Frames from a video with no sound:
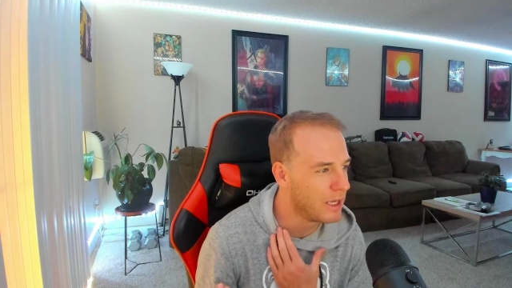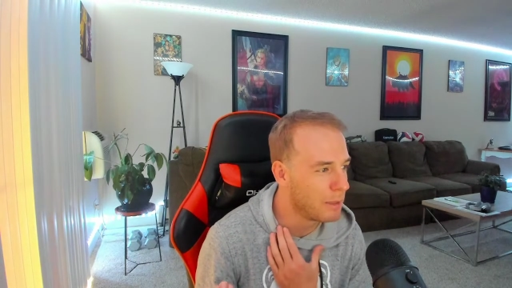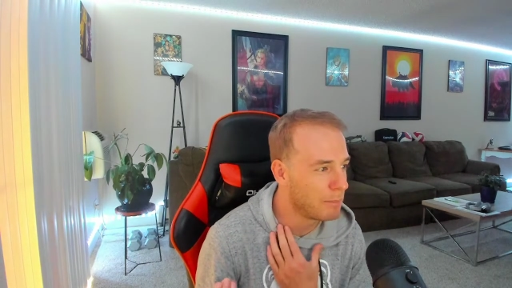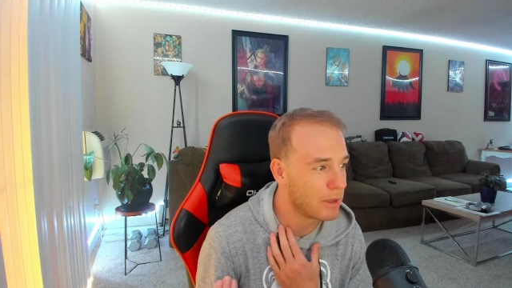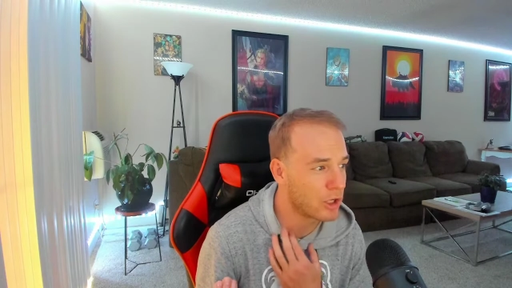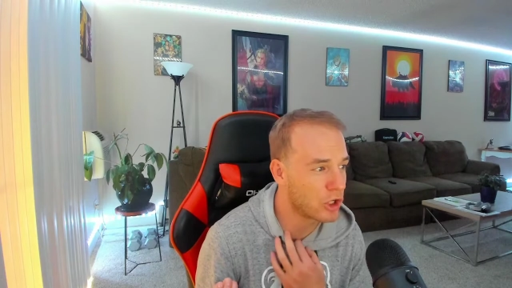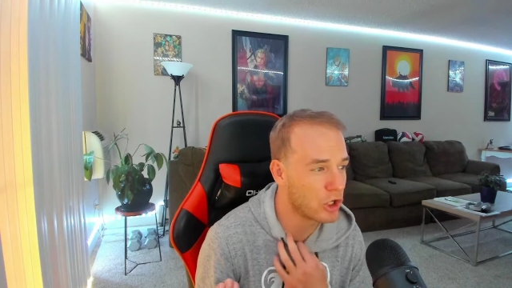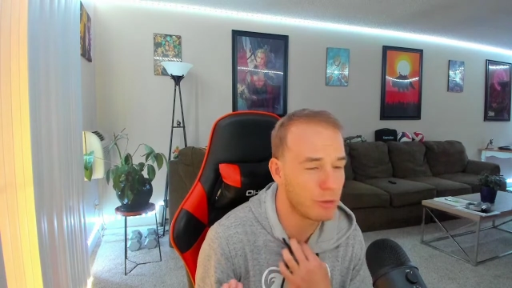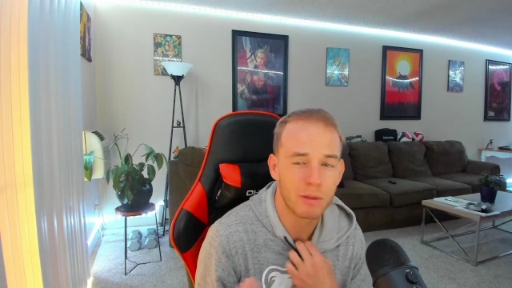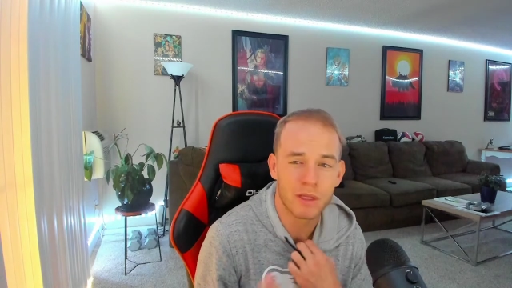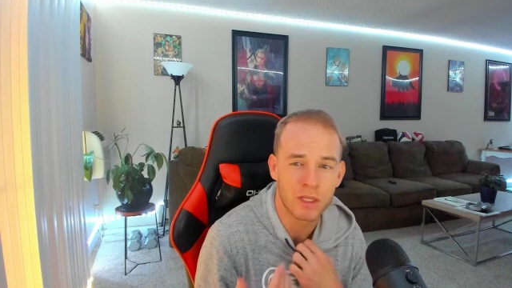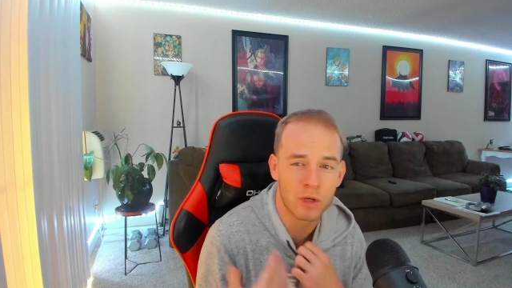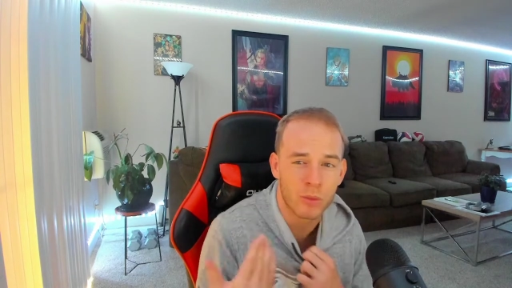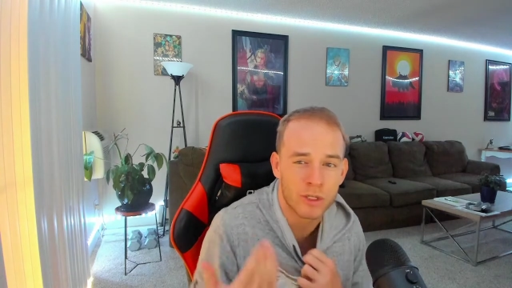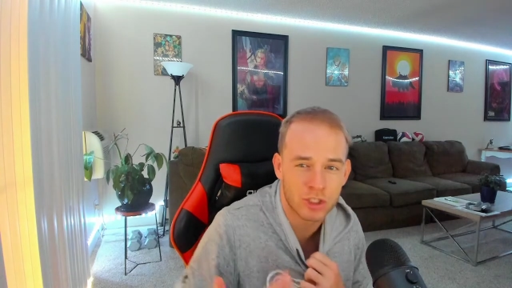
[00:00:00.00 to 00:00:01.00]
But it could be the
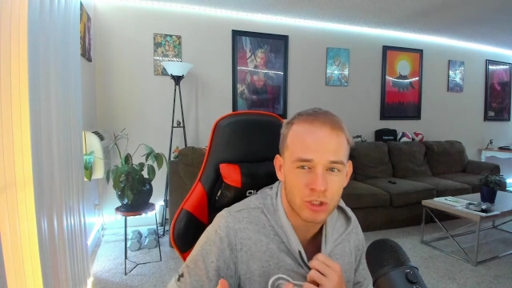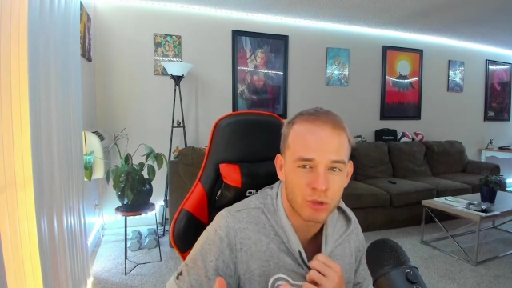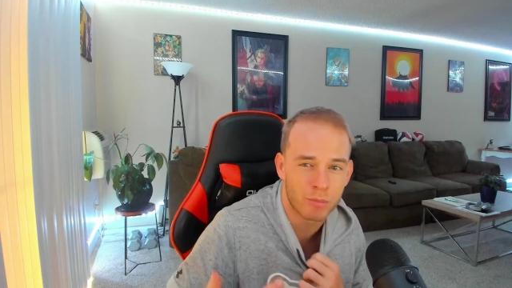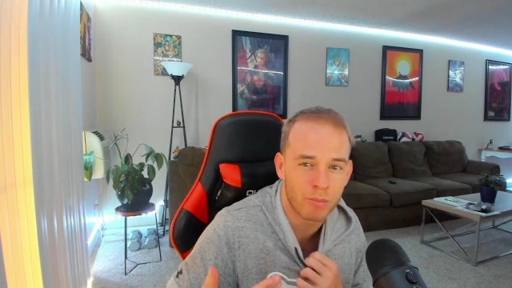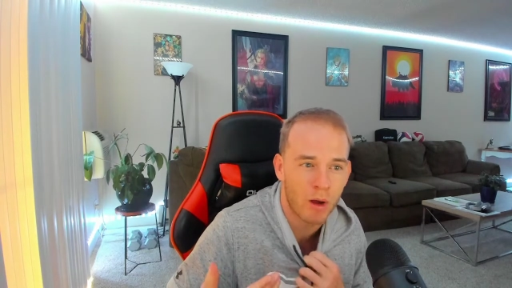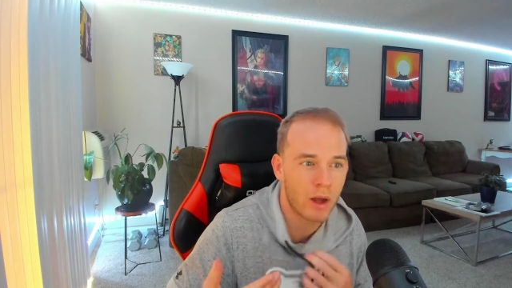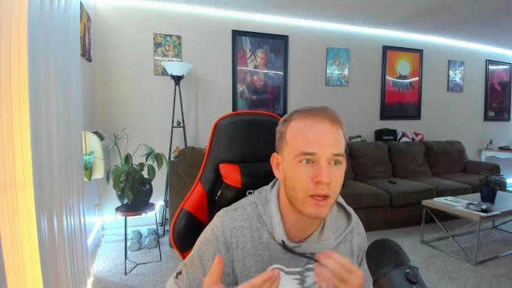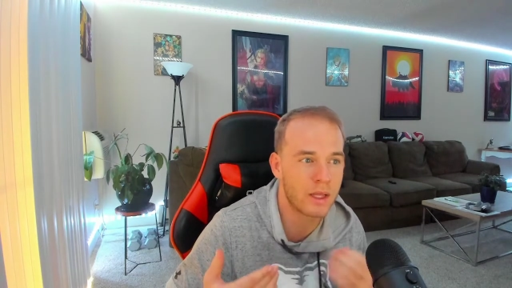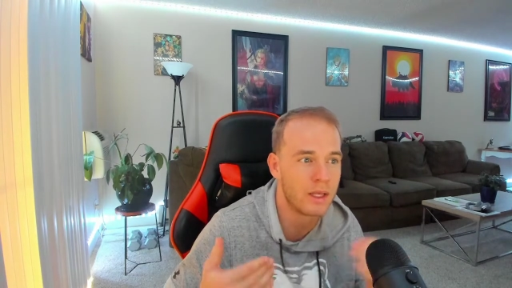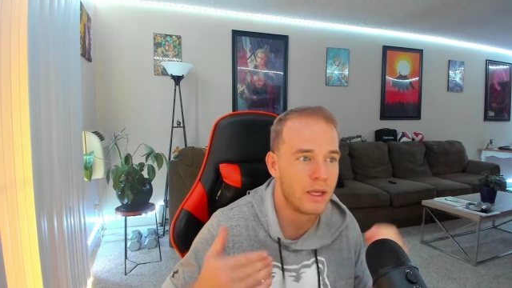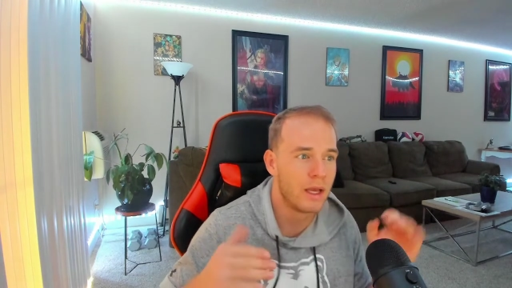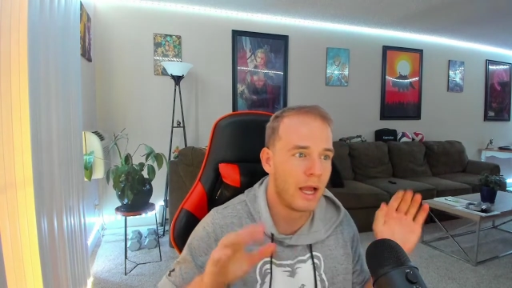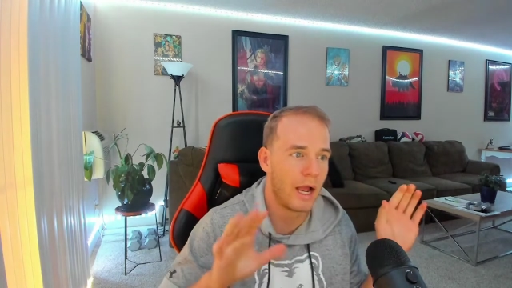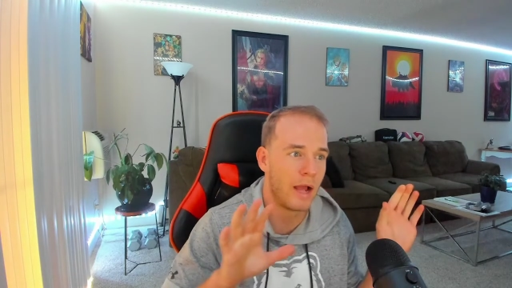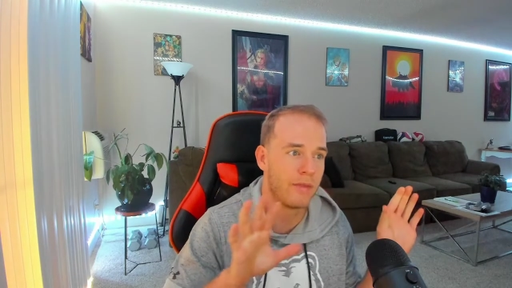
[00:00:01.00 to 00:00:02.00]
original body,
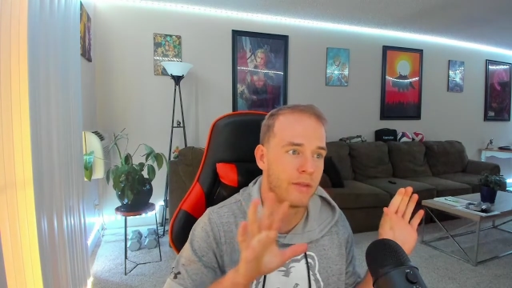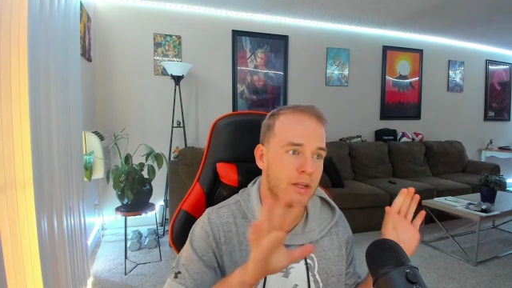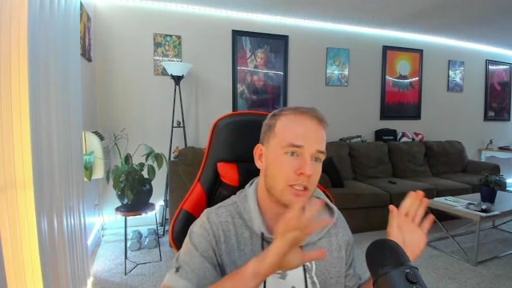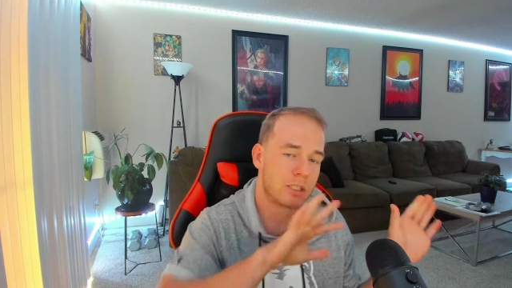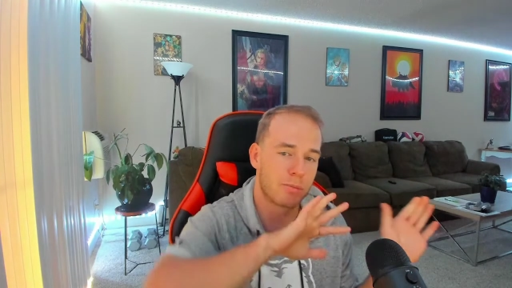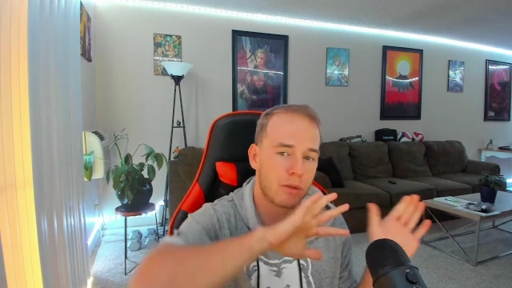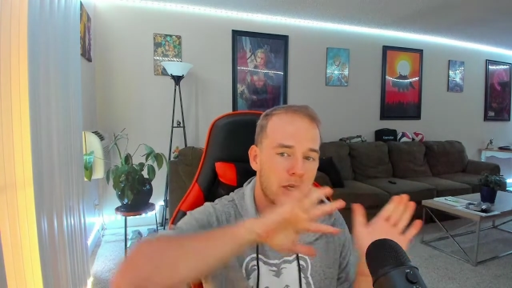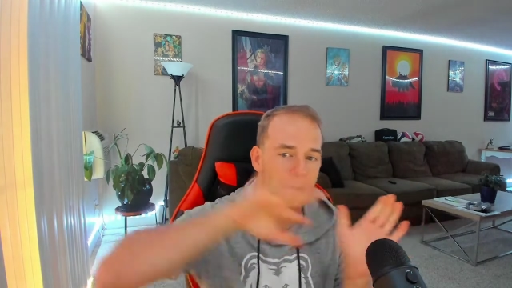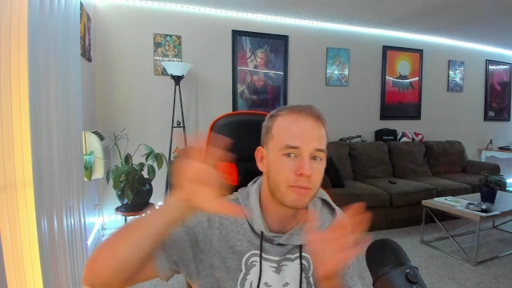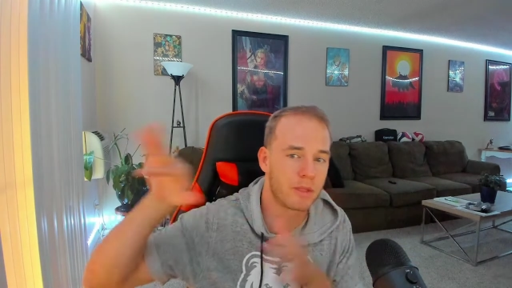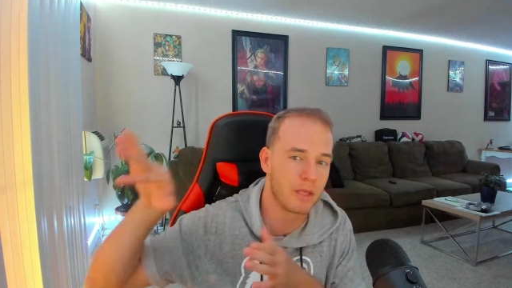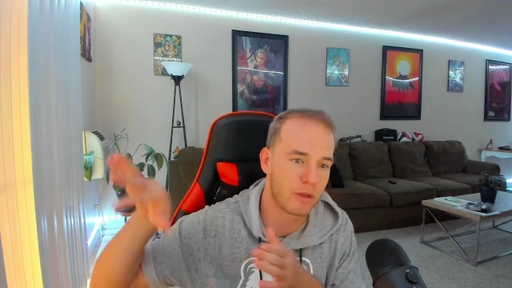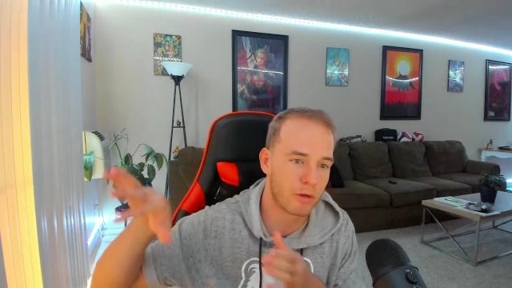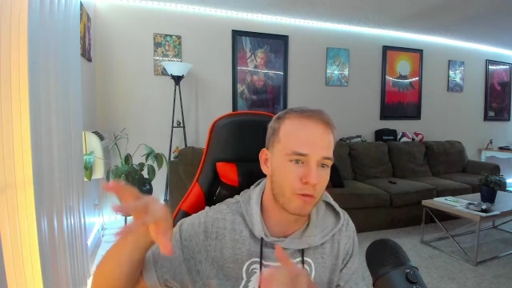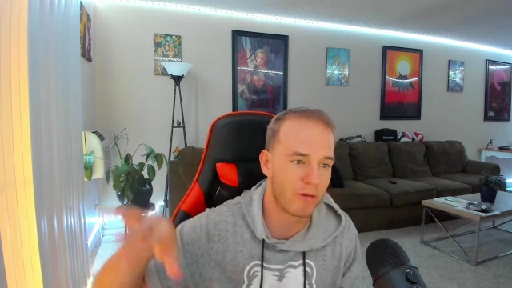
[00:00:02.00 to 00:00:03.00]
and then he split up the
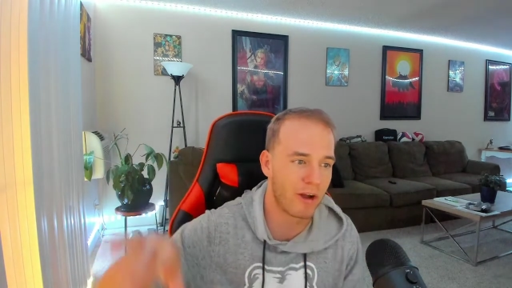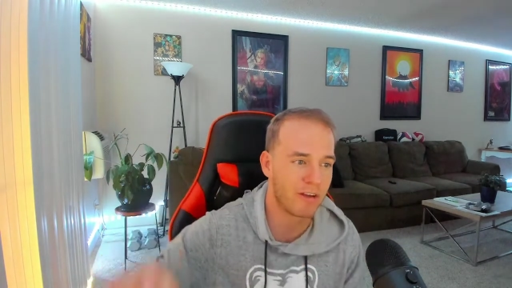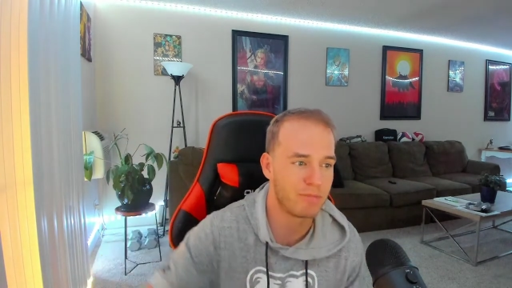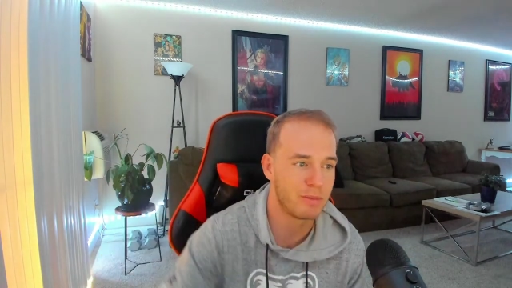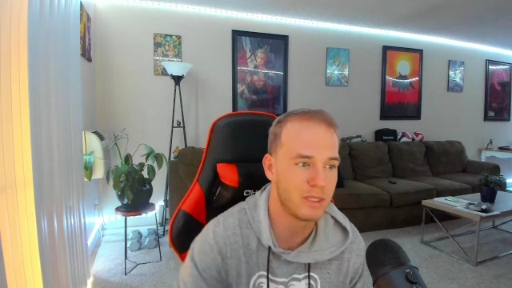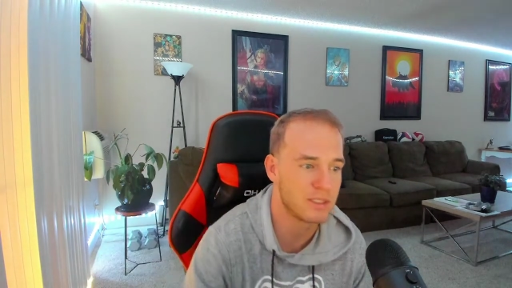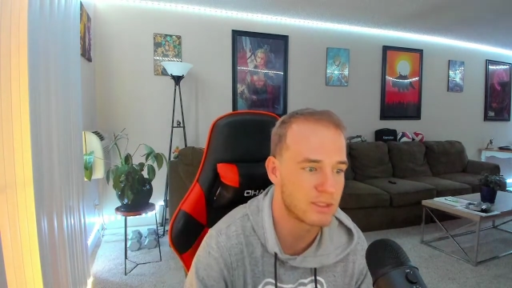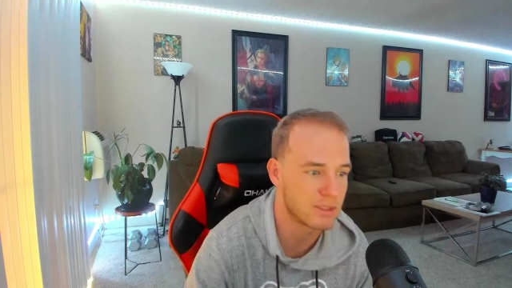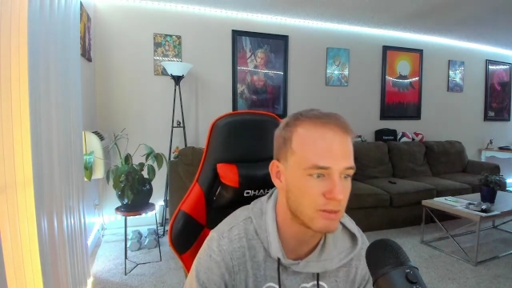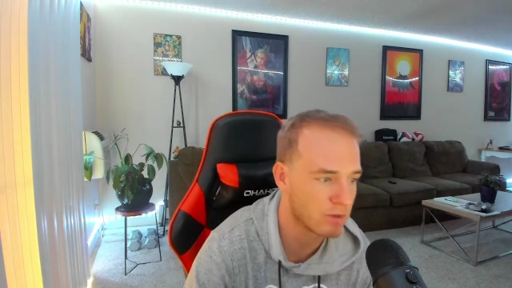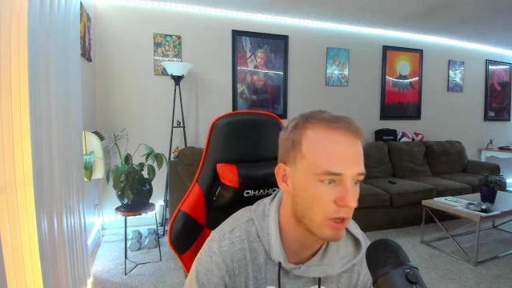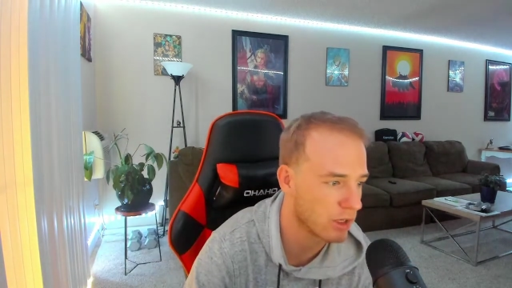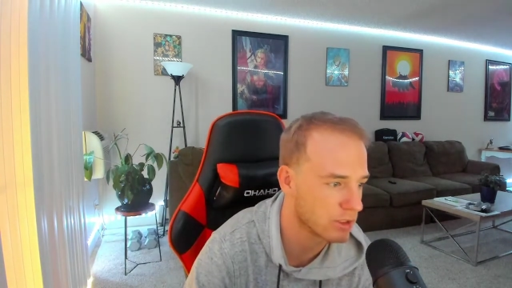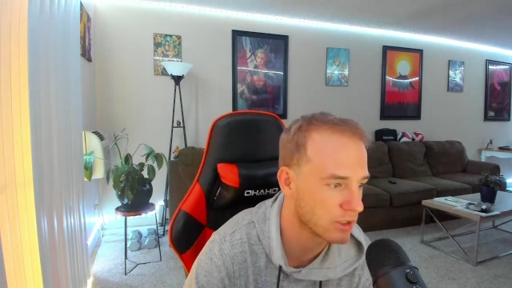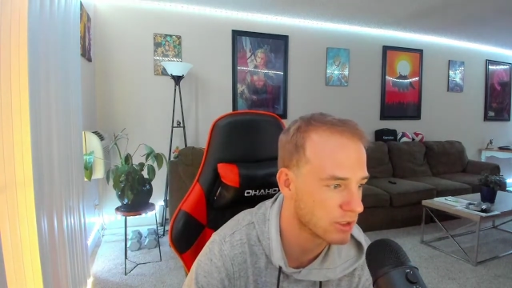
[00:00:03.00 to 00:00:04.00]
other 5 pieces of
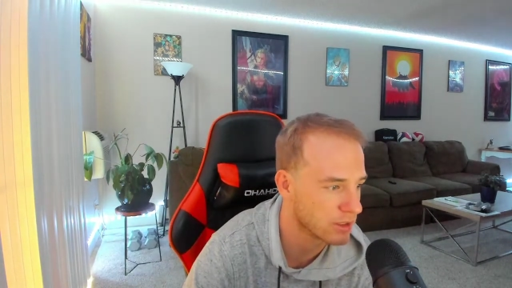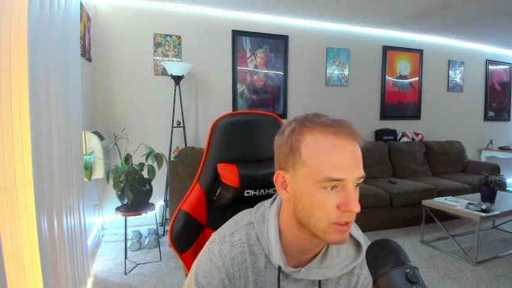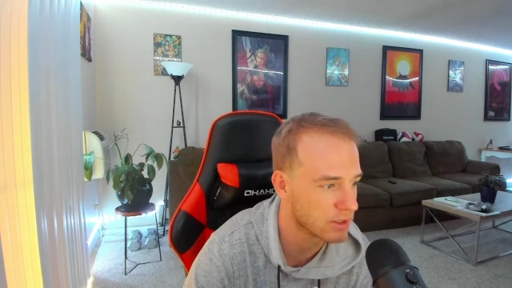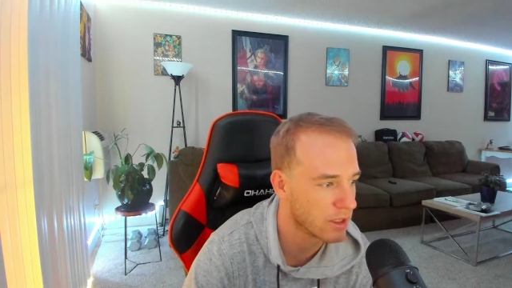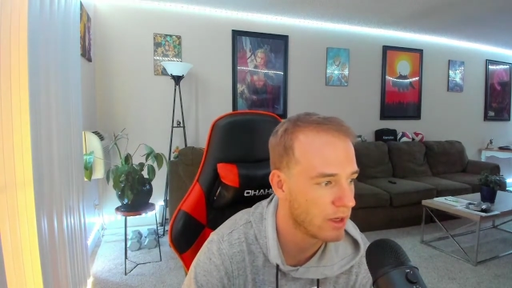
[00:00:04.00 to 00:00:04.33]
consciousness